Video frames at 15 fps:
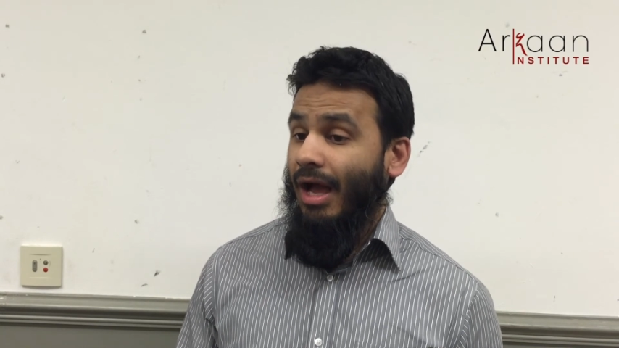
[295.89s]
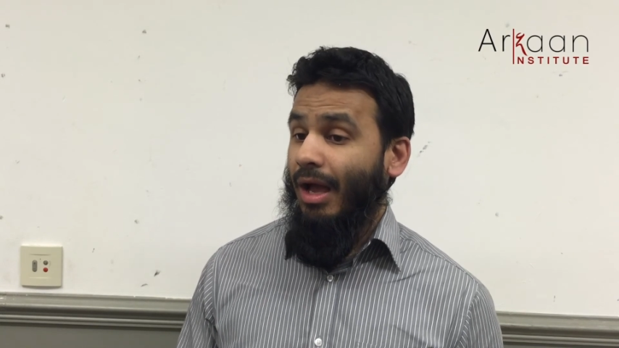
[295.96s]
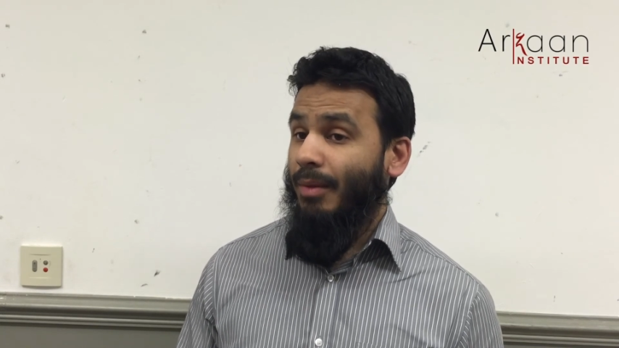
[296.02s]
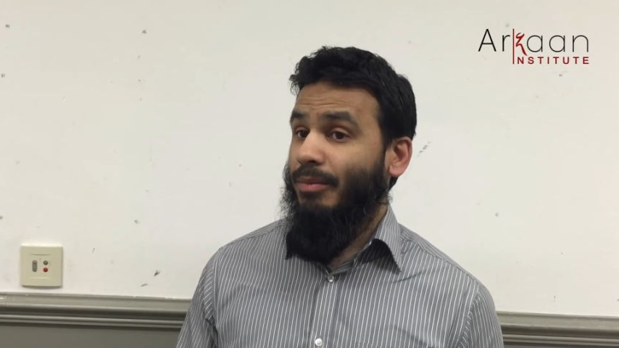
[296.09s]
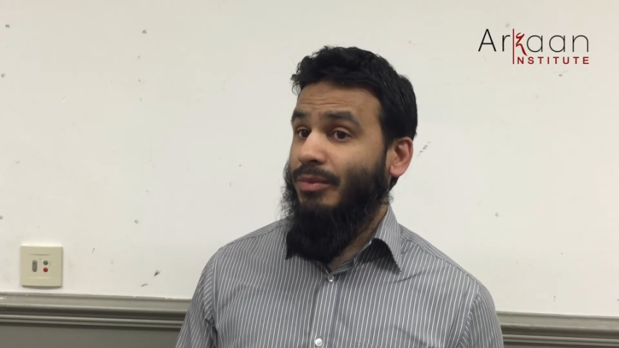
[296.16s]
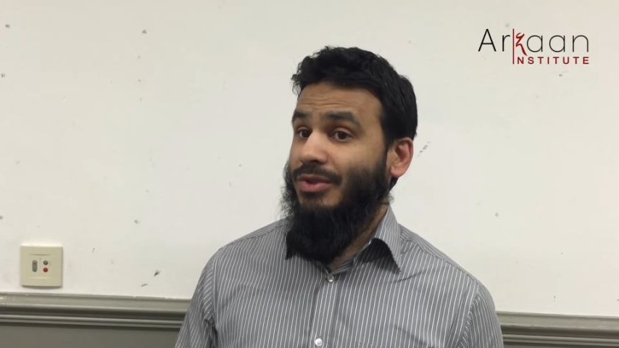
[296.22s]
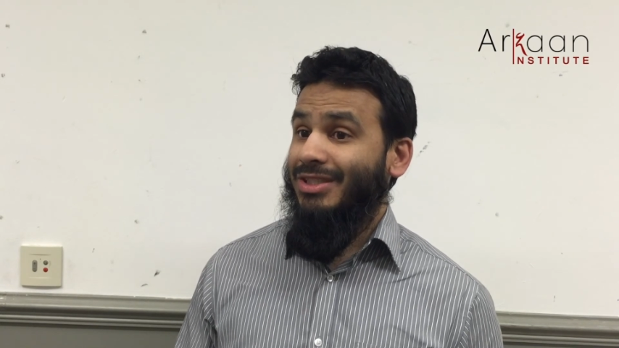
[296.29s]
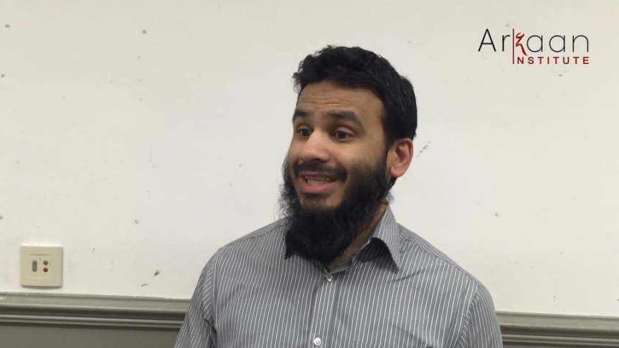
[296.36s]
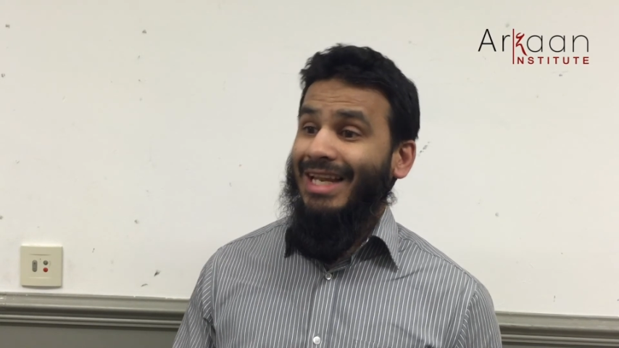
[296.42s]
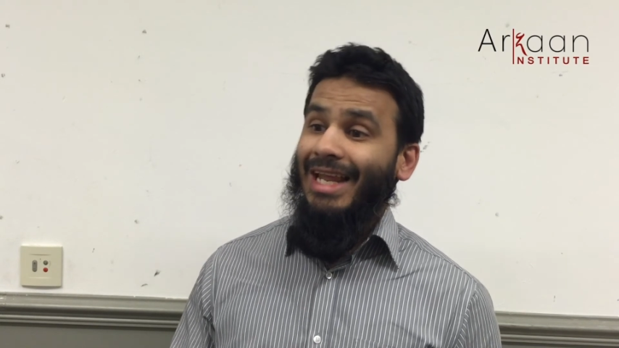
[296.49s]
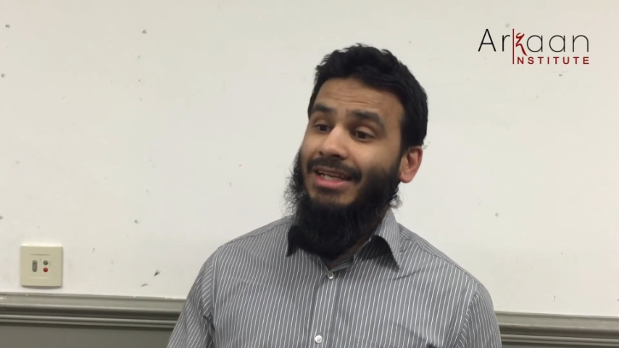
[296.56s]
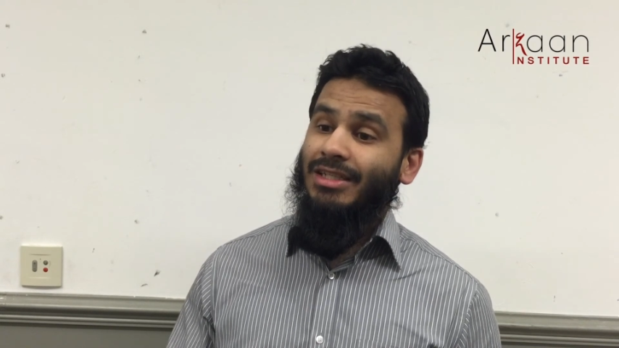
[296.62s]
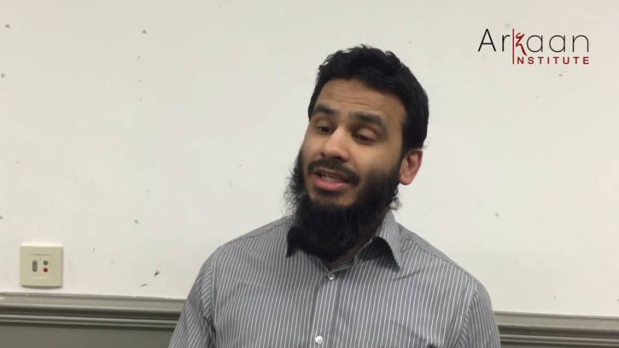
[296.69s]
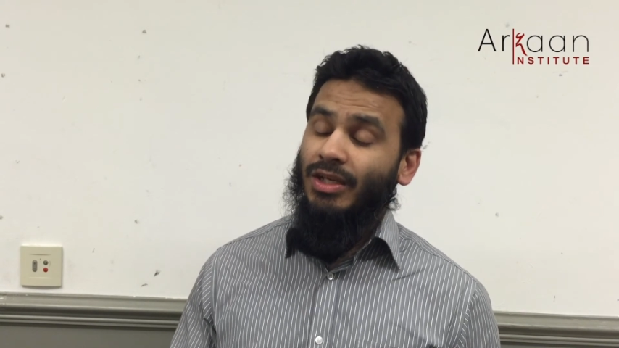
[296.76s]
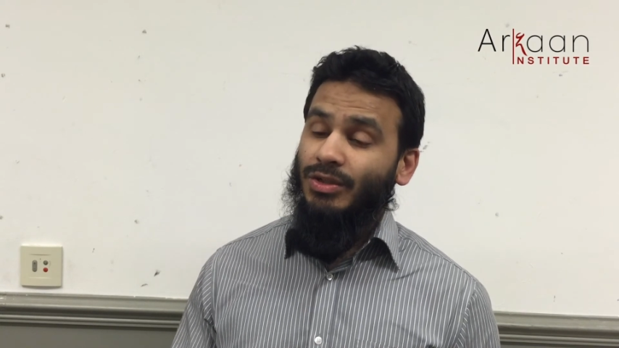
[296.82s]
I'm
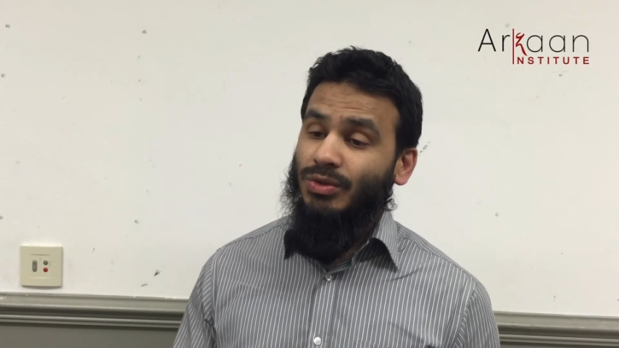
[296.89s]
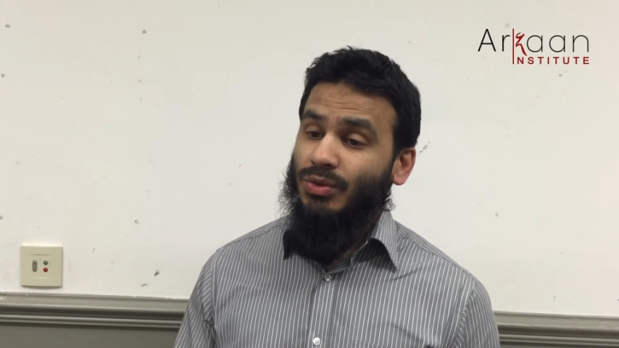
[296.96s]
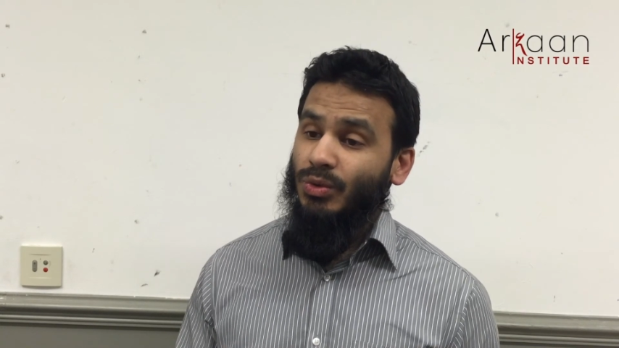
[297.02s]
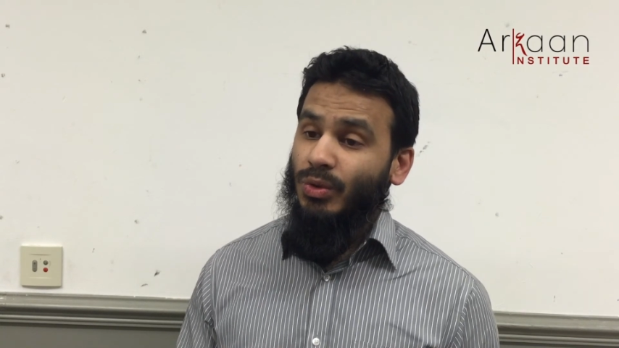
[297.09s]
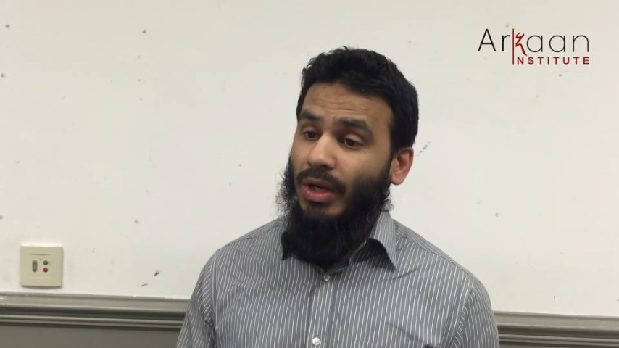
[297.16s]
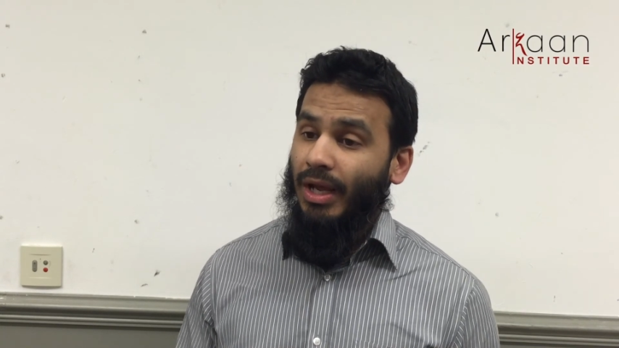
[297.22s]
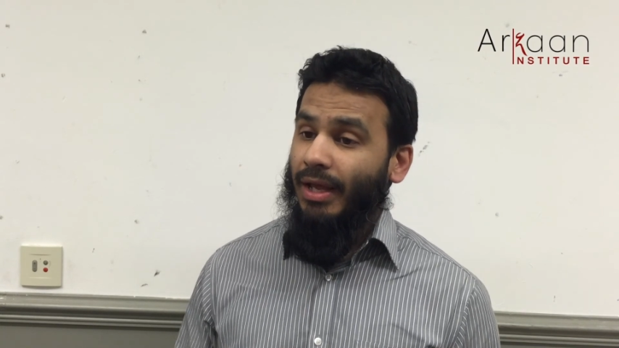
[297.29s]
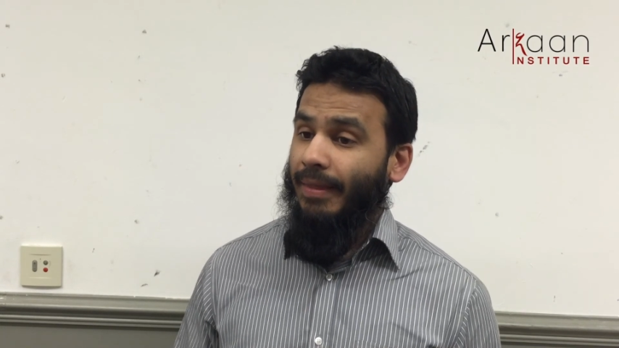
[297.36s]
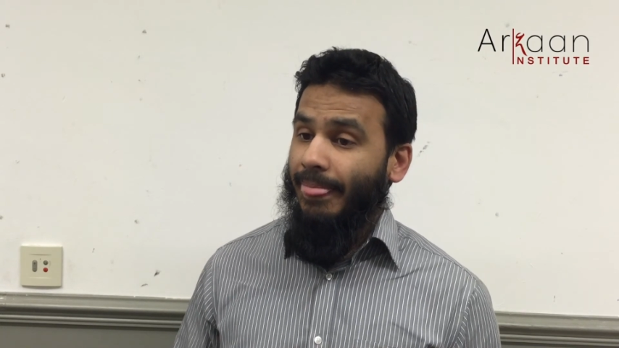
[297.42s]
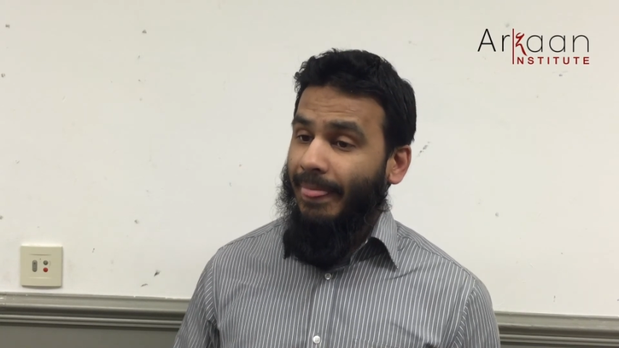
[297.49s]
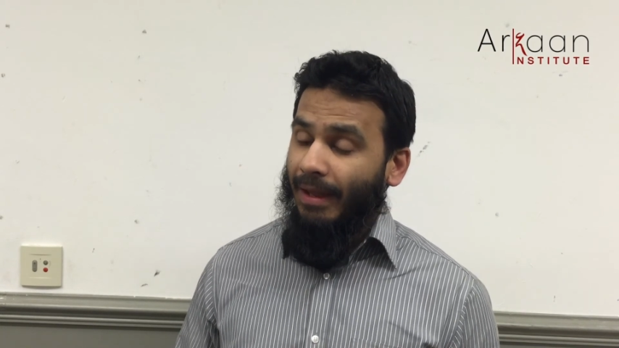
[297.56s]
selecting a surah